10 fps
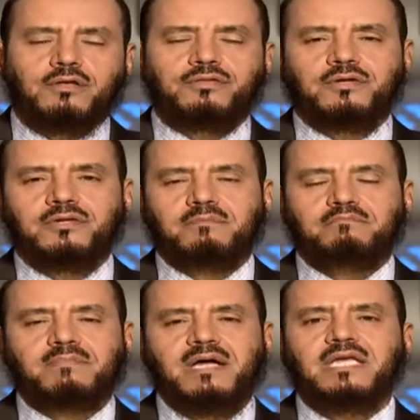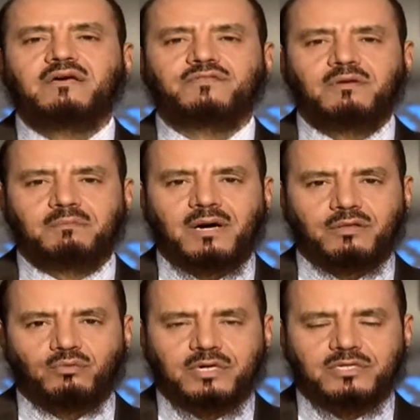earth? And many of them, by
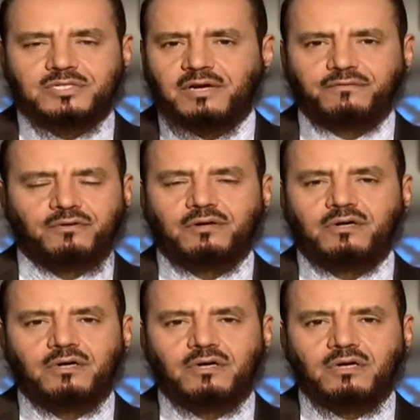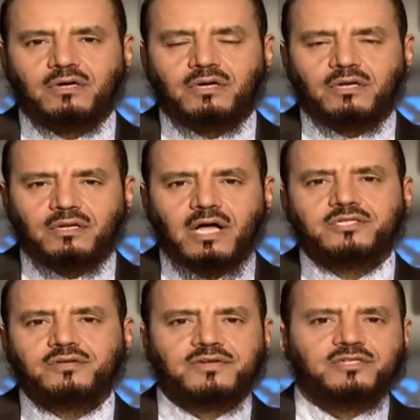the way, suffer
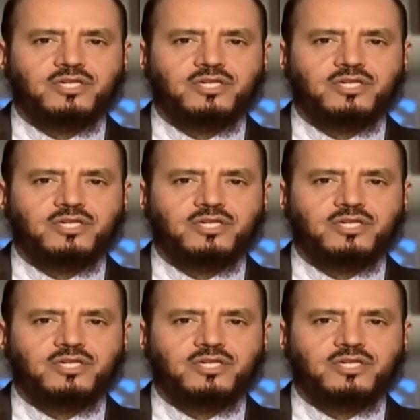lots of